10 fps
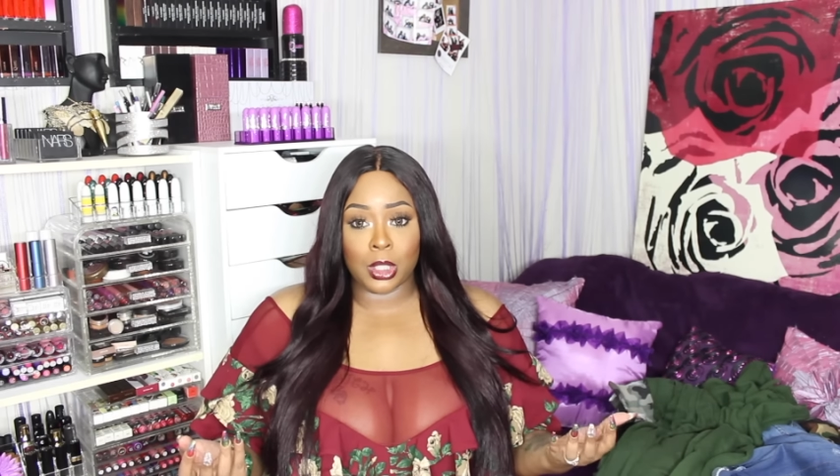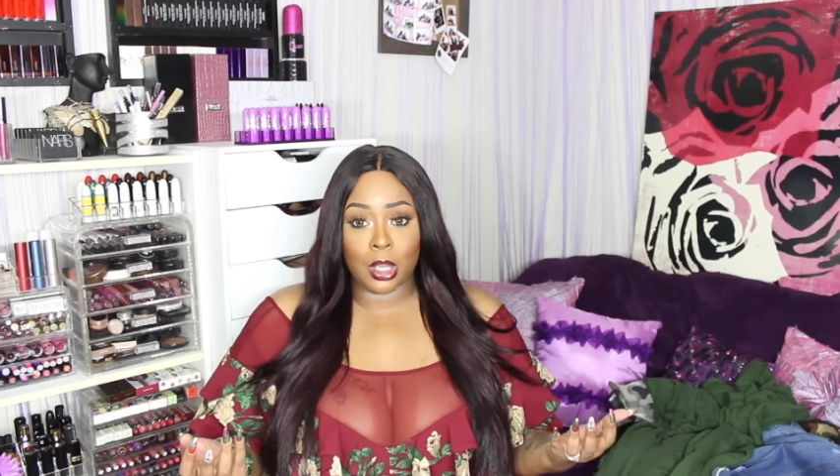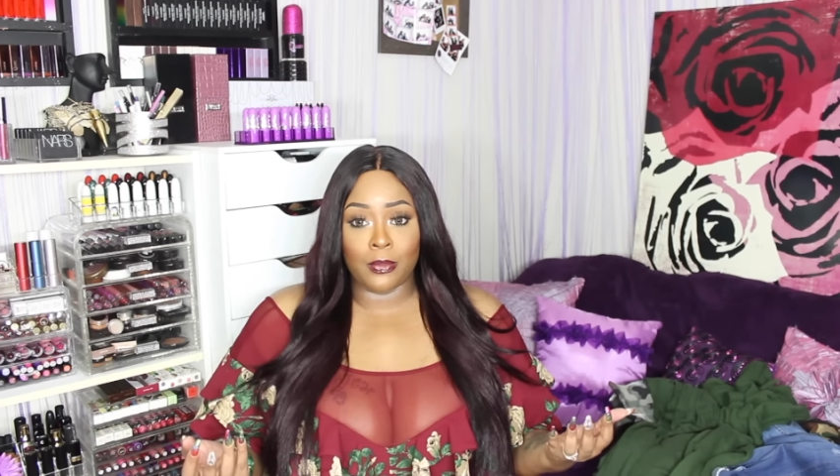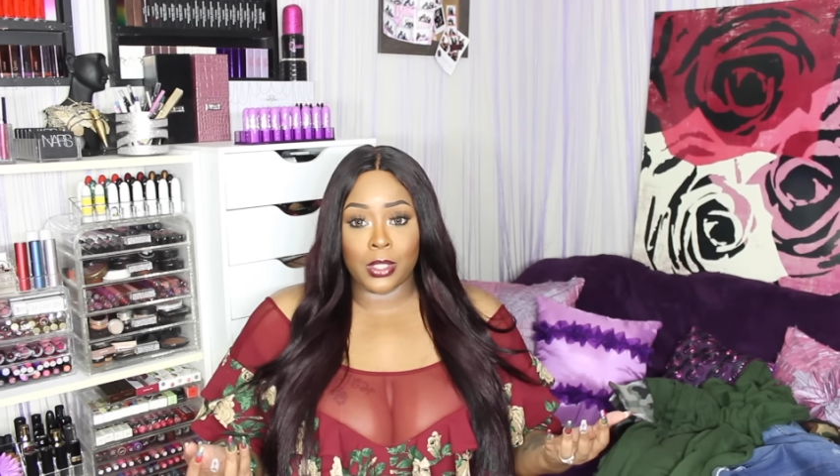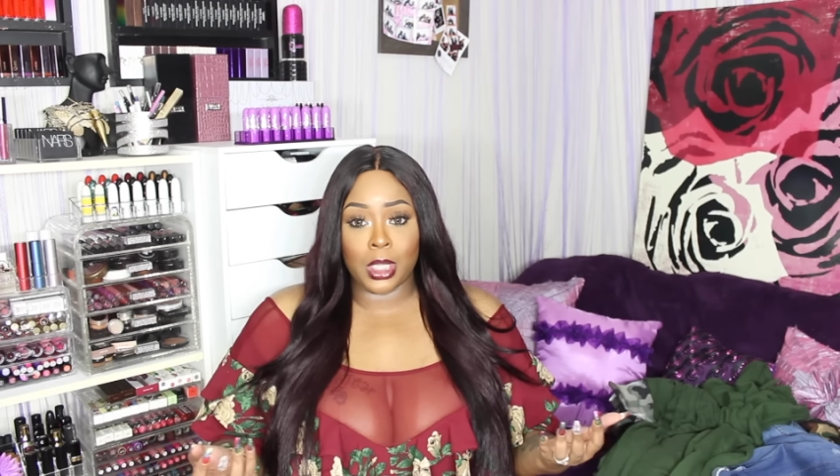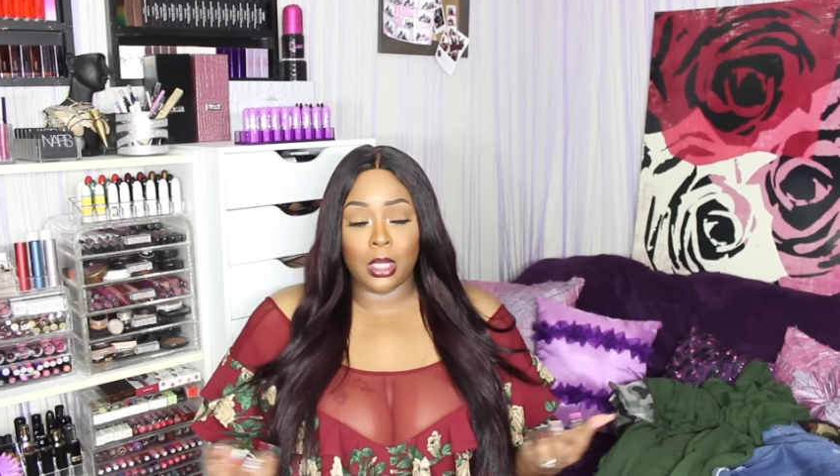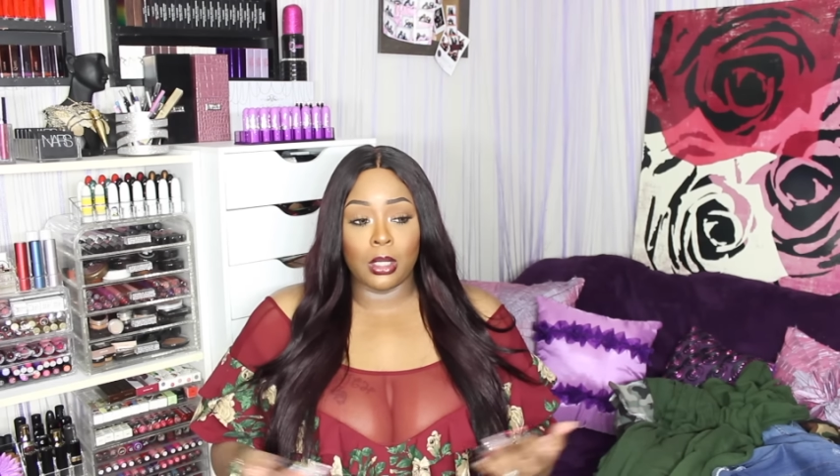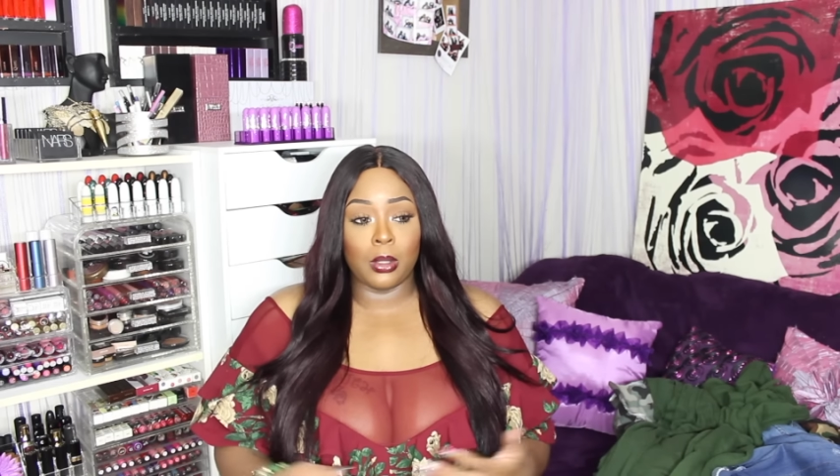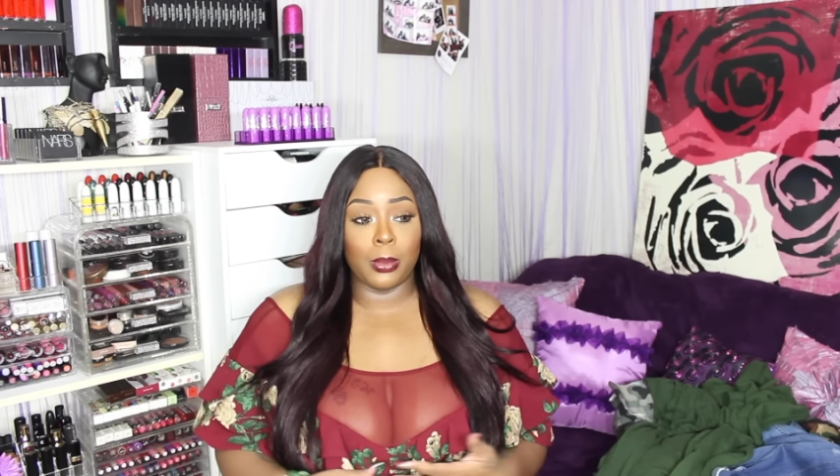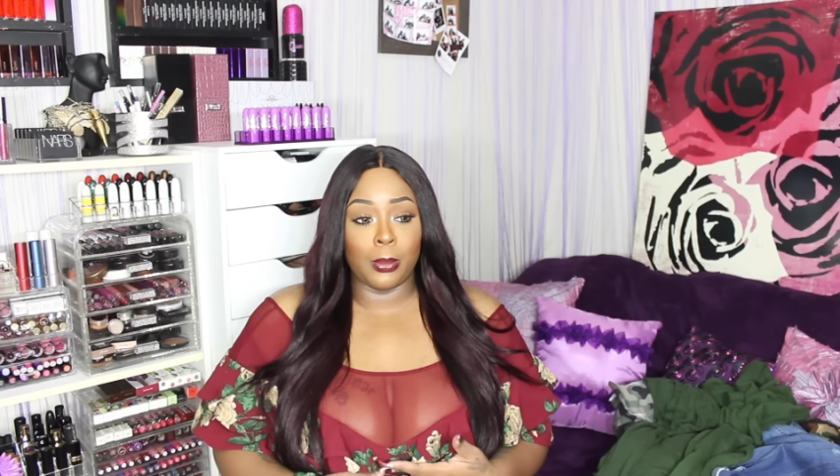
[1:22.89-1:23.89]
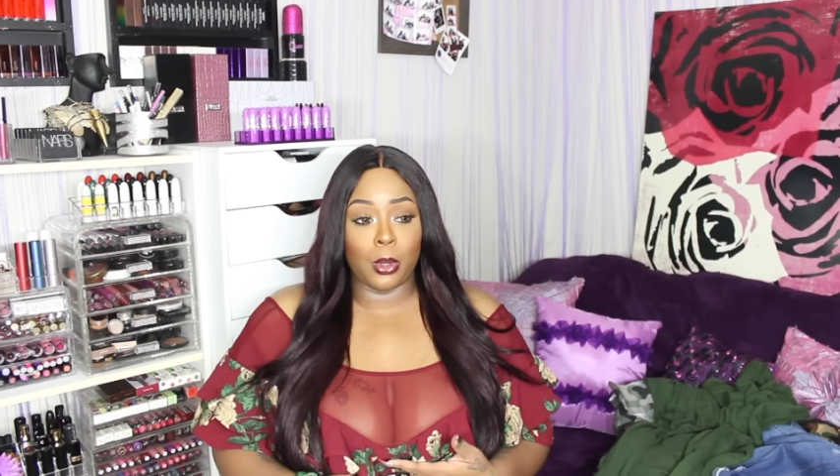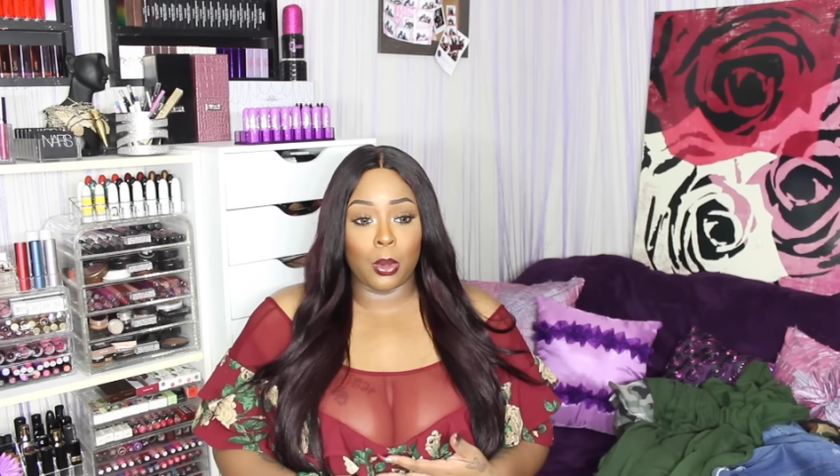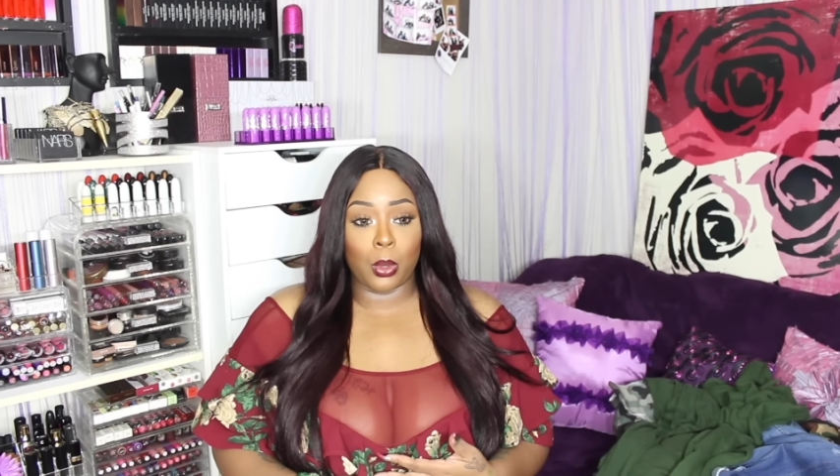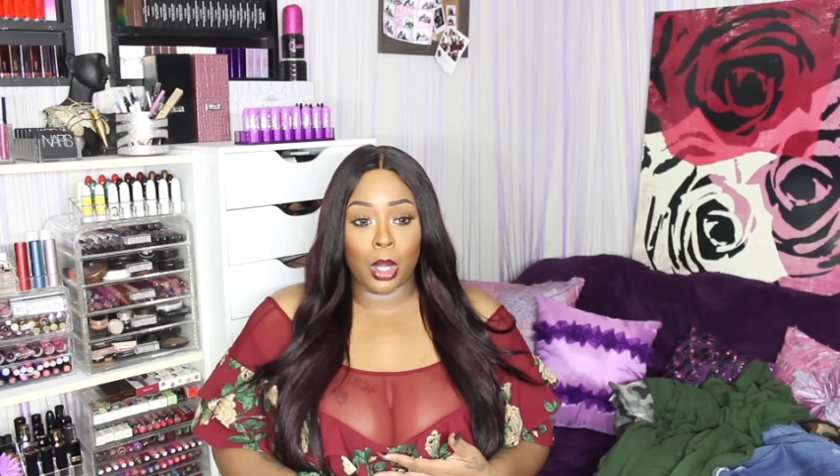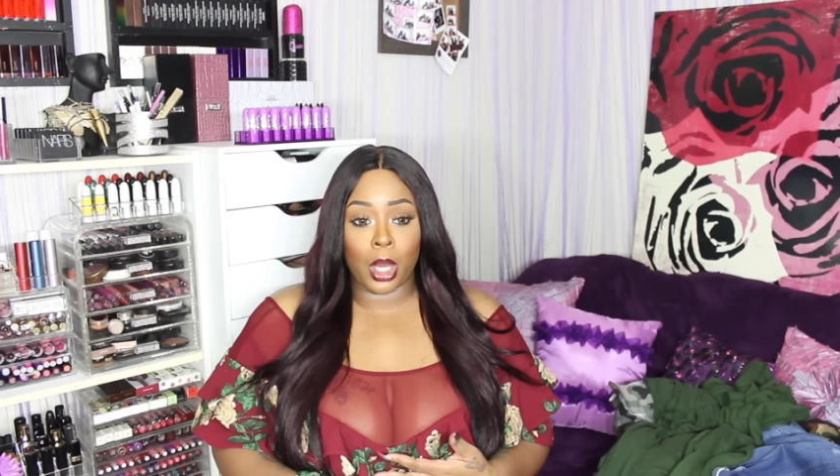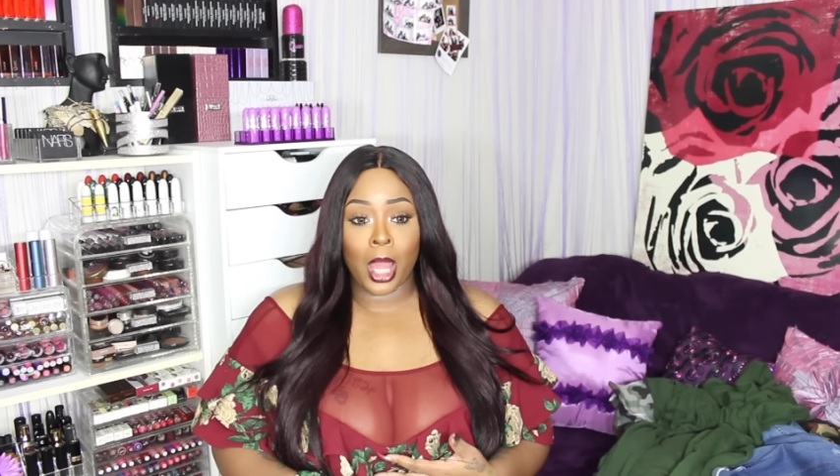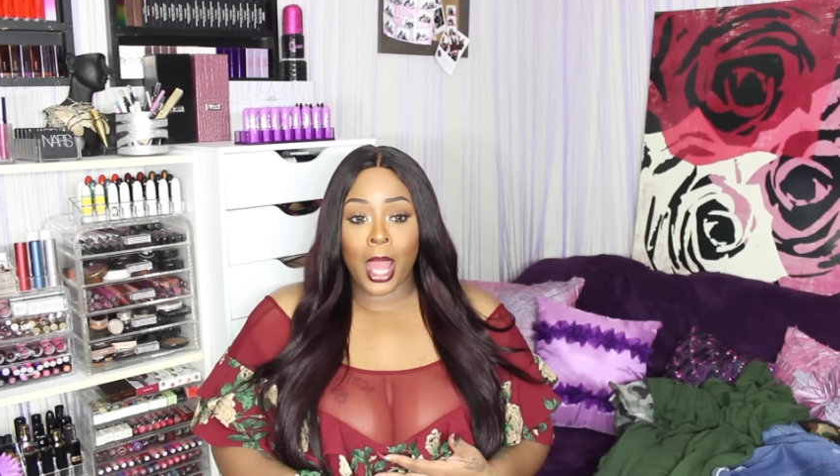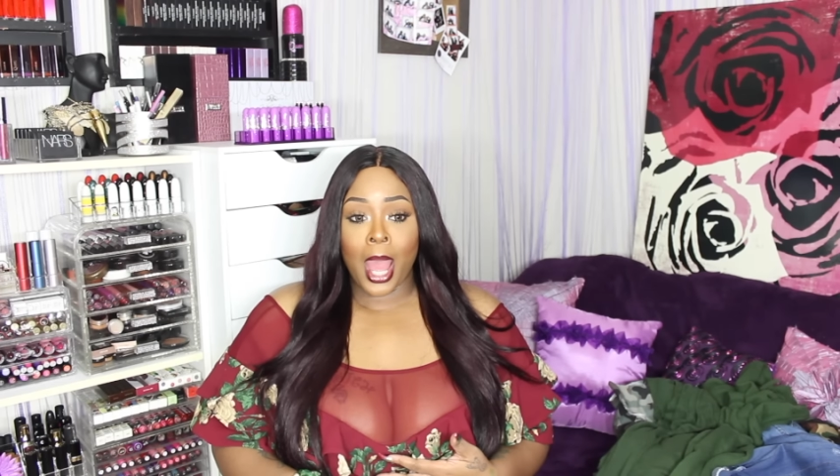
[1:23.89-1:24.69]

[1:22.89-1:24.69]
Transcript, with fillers: service need a little bit more work.